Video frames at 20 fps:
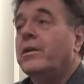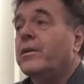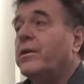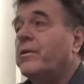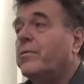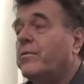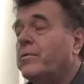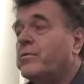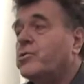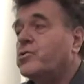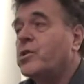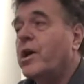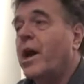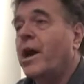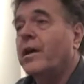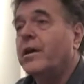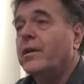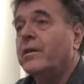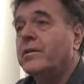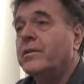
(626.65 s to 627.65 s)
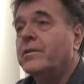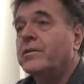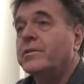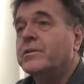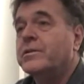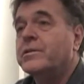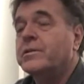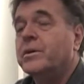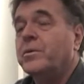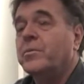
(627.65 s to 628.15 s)
The shocking thing
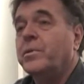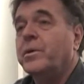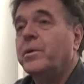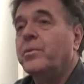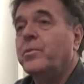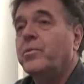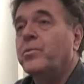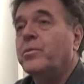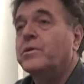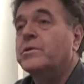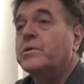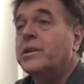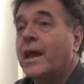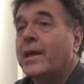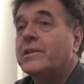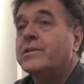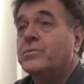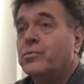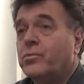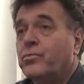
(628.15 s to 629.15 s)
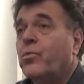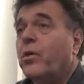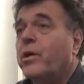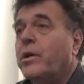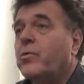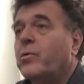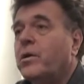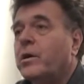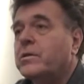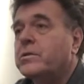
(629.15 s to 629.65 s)
to some people was that's
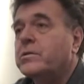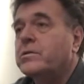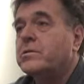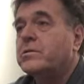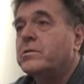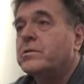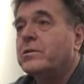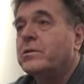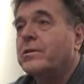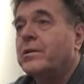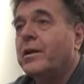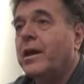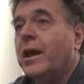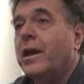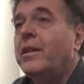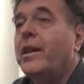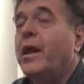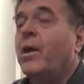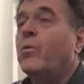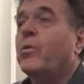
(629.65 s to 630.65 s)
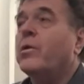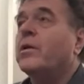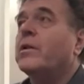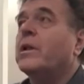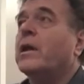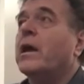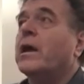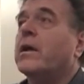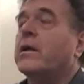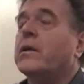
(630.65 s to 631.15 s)
what it was, and they were
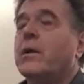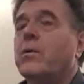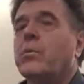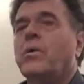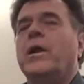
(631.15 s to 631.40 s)
like,